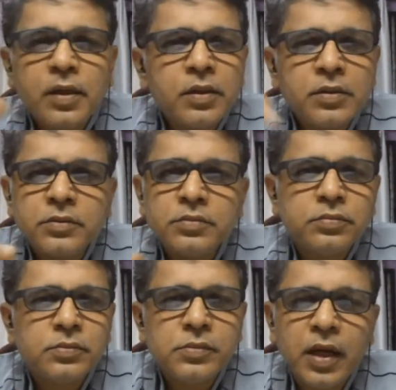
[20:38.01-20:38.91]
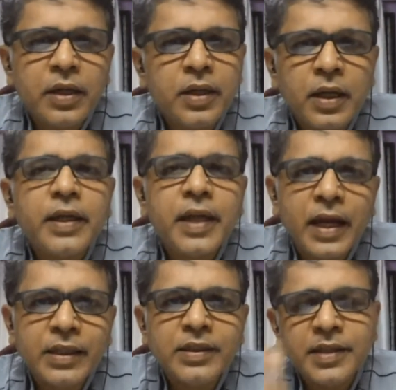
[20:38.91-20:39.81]
uh, I again
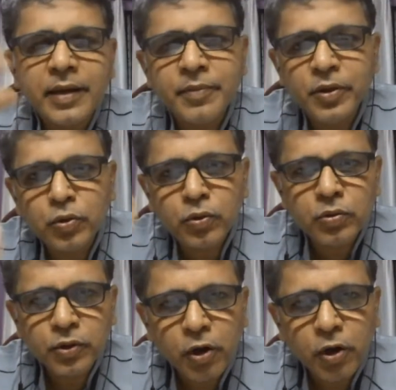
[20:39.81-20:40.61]
had this habit to